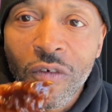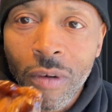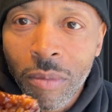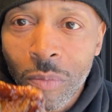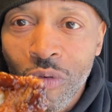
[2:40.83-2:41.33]

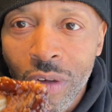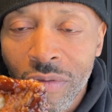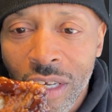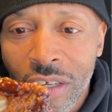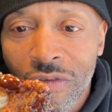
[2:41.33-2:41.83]
from the
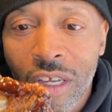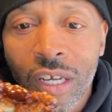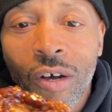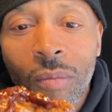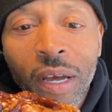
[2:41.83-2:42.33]
previous
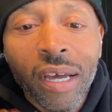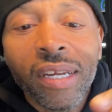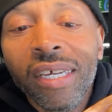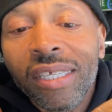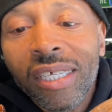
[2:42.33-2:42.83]
video, man,
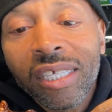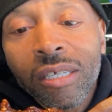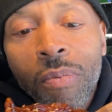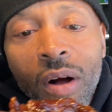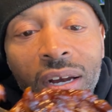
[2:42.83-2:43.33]
this is the
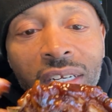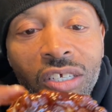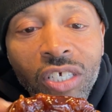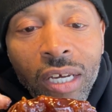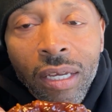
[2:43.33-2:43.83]
part of the
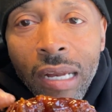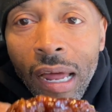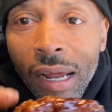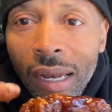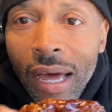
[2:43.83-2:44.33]
chicken that
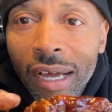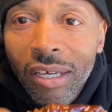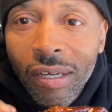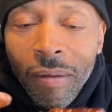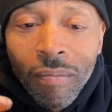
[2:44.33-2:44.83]
I like.
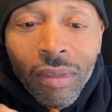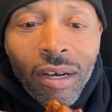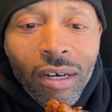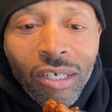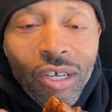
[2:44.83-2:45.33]

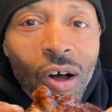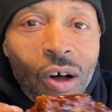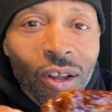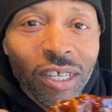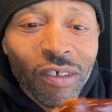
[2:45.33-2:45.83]
Y'all
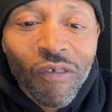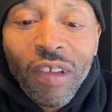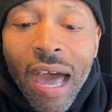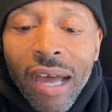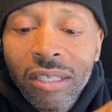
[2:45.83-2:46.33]
call it the
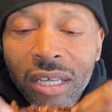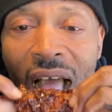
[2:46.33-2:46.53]
flats.